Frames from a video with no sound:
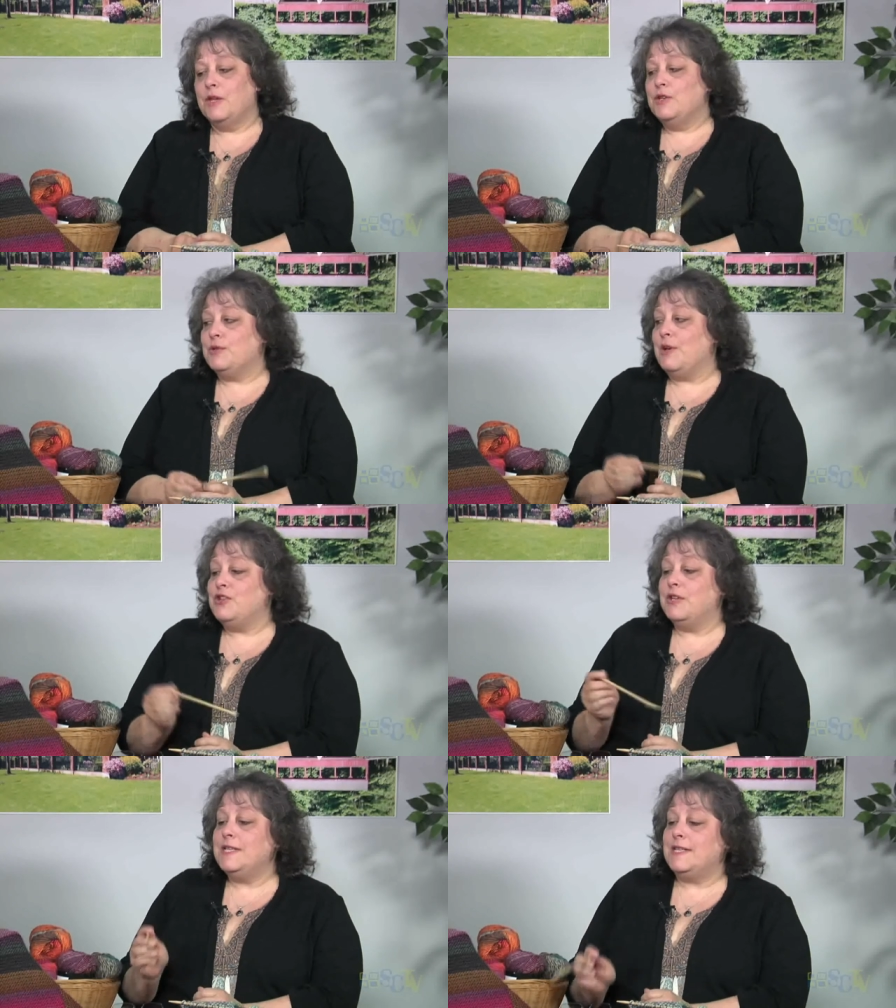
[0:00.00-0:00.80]
So
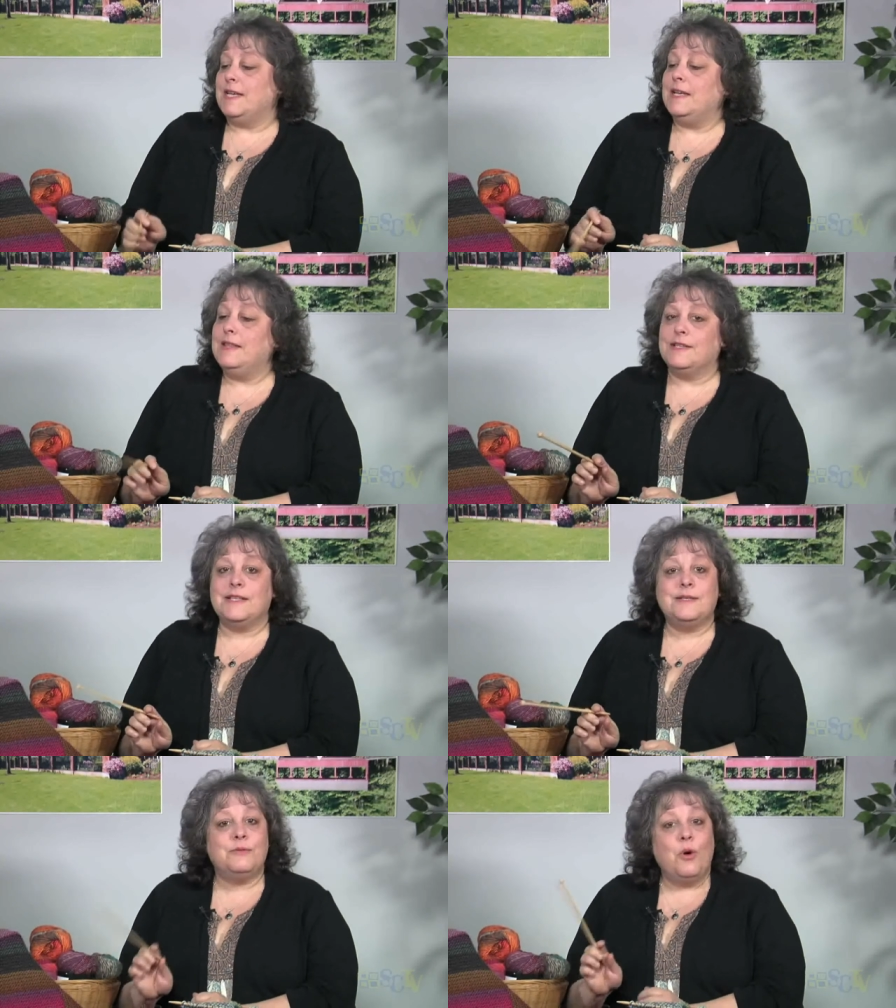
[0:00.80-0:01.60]
as you can see, this
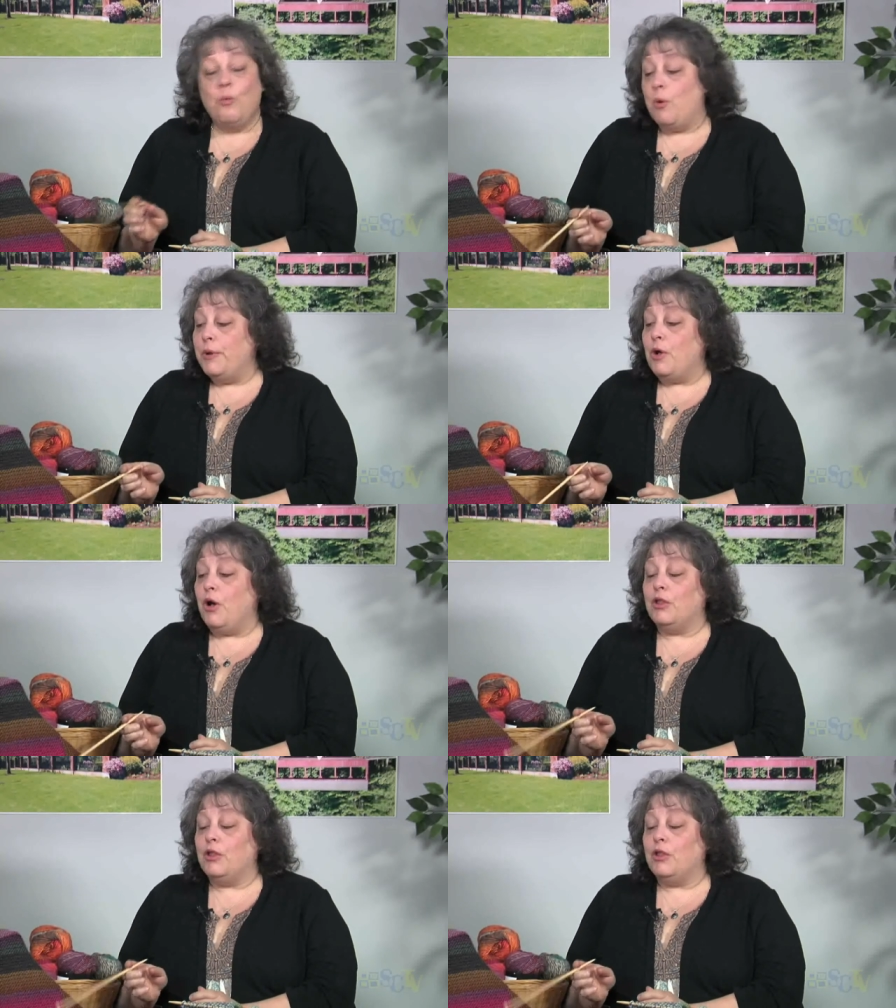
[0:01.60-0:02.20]
is what we call